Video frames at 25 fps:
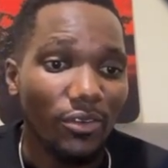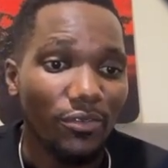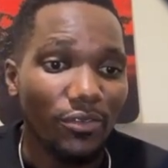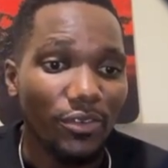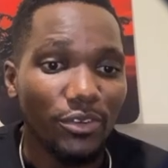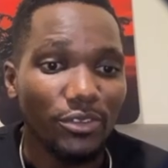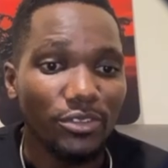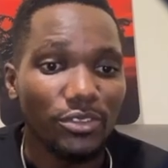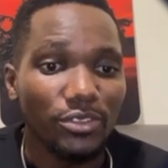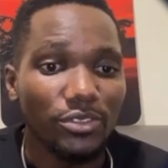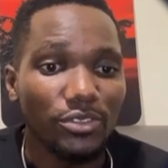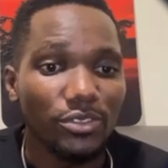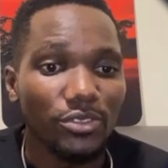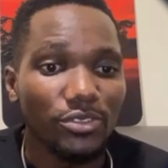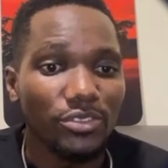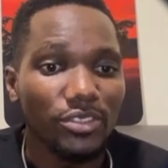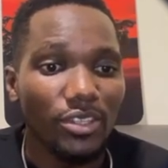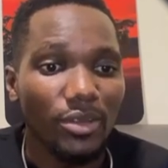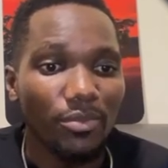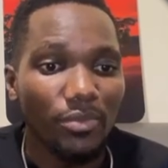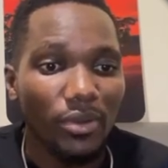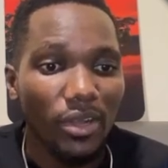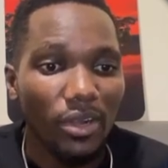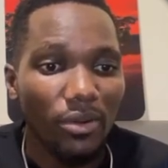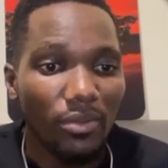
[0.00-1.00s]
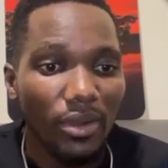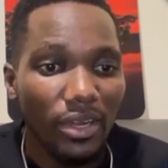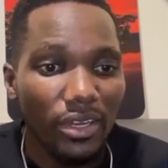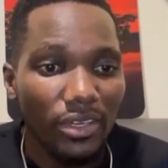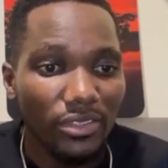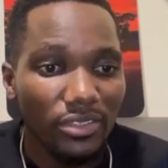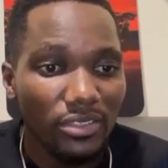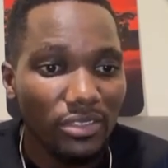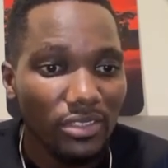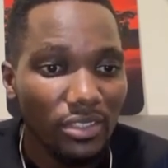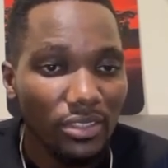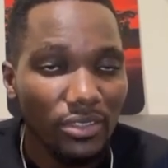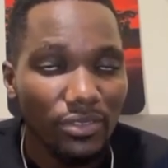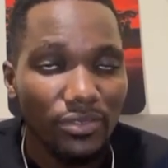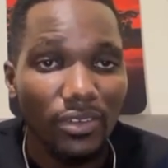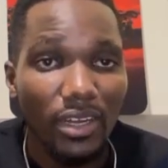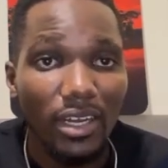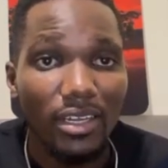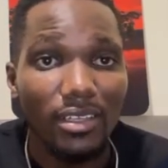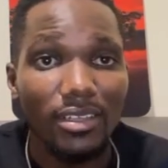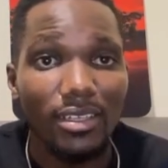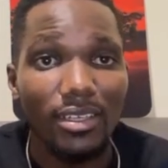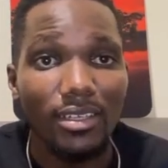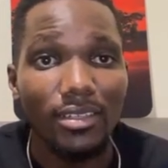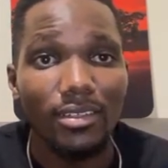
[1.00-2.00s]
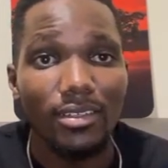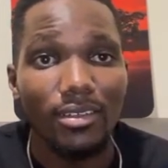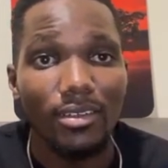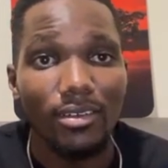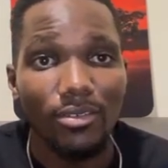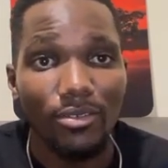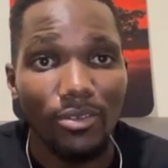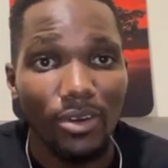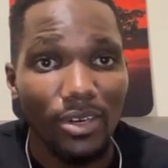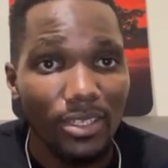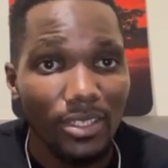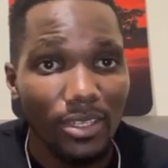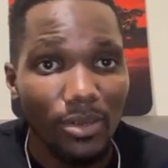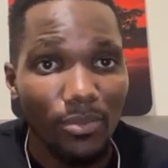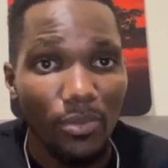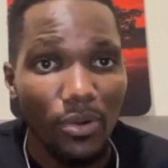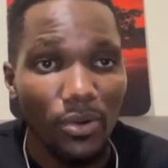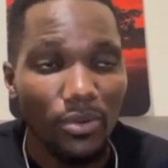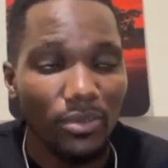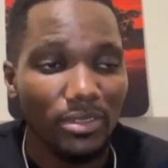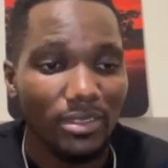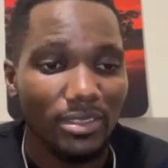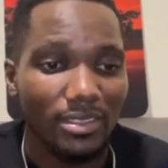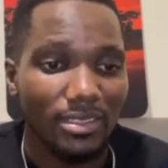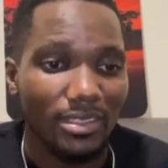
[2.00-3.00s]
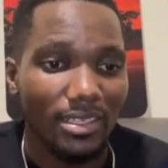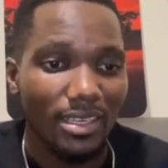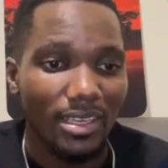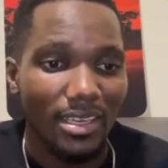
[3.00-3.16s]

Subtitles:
Of course, you choose the pair by yourself and then run the bot.